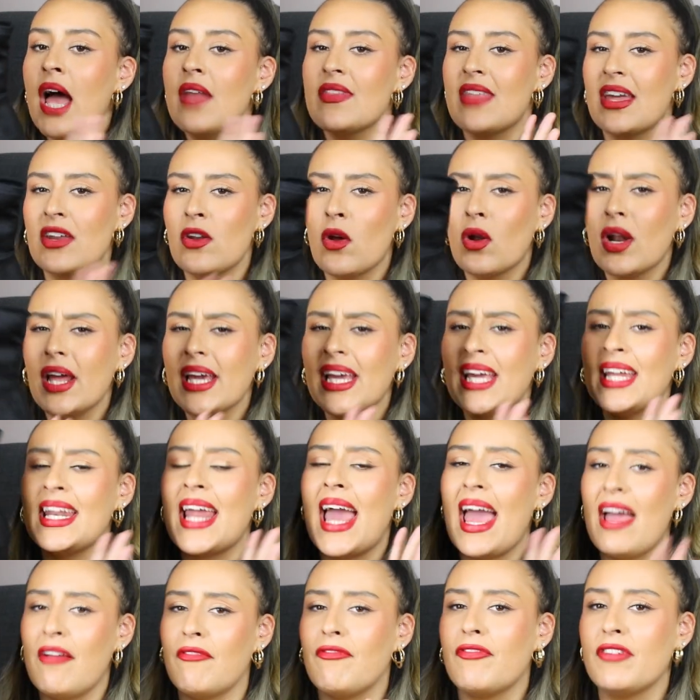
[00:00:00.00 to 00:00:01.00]
They're not, like, an
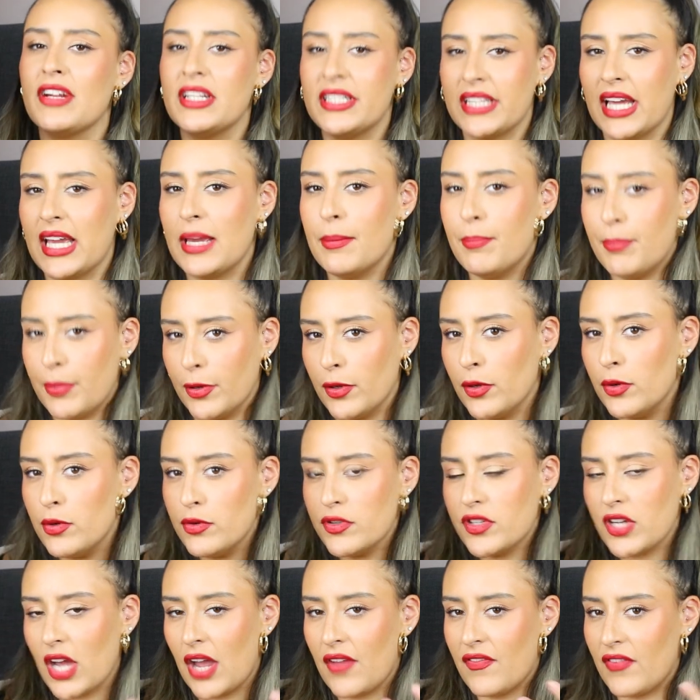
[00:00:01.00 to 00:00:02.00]
everyday
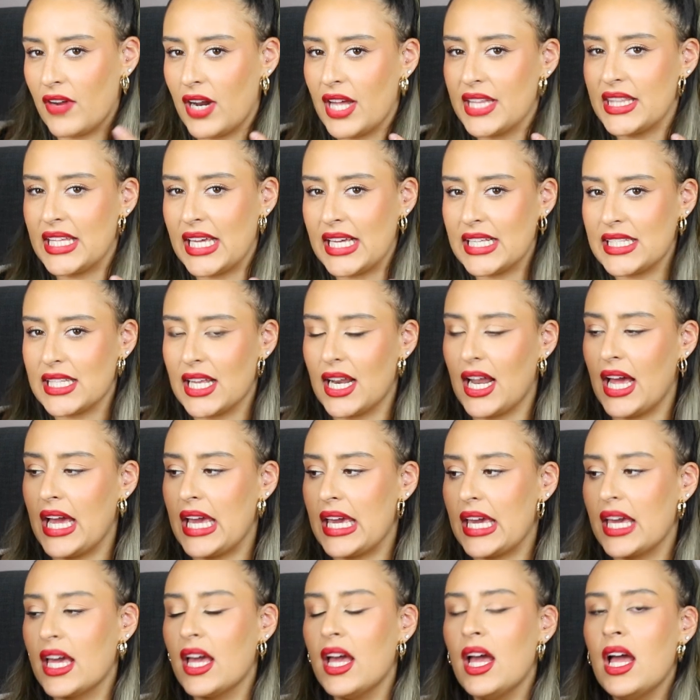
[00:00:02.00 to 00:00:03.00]
boot. I feel like these are,
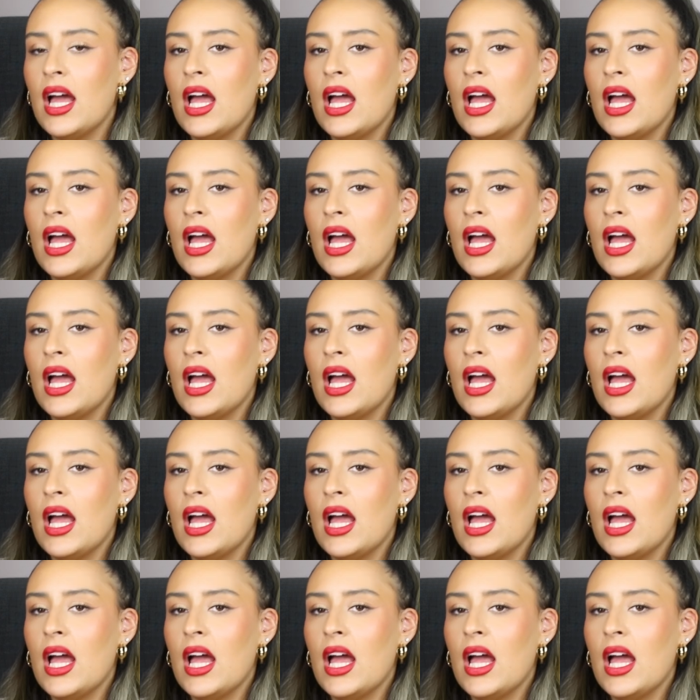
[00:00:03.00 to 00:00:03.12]
like,